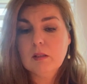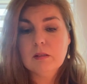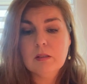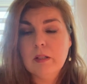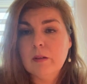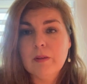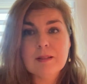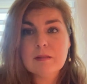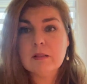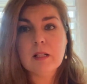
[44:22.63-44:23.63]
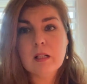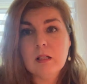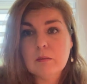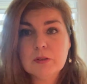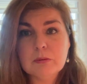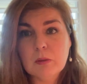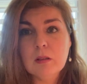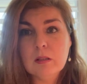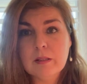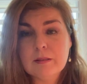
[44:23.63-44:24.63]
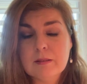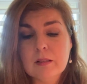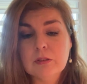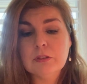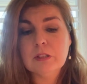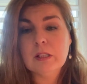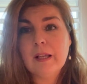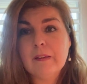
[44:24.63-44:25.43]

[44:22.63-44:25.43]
you know, that's leading up to all of this energy.